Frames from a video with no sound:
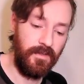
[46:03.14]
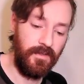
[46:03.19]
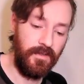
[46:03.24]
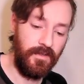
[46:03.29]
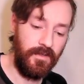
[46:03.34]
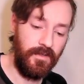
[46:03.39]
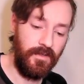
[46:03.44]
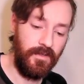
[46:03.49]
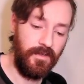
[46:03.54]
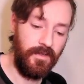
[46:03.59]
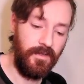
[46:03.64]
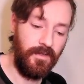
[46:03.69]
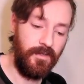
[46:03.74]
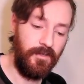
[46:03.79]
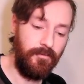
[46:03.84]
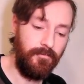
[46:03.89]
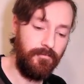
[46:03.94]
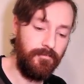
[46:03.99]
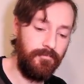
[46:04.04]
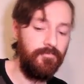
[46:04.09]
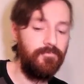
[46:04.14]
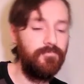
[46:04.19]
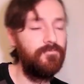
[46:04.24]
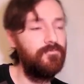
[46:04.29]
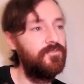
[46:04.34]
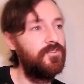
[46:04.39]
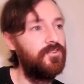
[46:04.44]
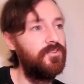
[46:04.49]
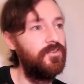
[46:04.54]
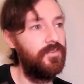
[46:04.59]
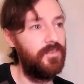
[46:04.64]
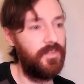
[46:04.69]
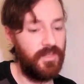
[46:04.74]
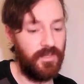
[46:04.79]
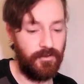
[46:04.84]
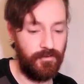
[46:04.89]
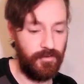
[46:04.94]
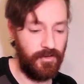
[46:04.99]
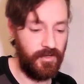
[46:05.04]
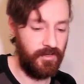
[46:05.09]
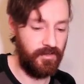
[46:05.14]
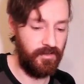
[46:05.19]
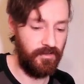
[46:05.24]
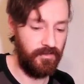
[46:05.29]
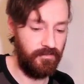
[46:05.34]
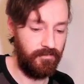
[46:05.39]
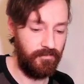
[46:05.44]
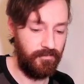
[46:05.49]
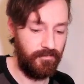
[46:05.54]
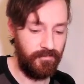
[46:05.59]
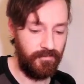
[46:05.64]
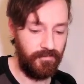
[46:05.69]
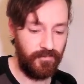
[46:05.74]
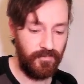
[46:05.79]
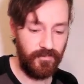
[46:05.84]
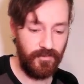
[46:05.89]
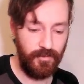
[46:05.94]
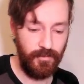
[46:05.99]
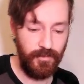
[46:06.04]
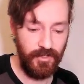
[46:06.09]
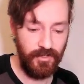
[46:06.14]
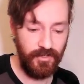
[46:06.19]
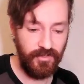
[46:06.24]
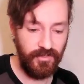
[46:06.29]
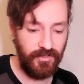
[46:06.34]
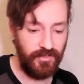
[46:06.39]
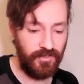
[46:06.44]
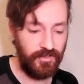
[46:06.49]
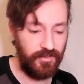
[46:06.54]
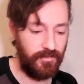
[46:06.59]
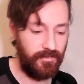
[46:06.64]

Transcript: It's not that great, to be honest.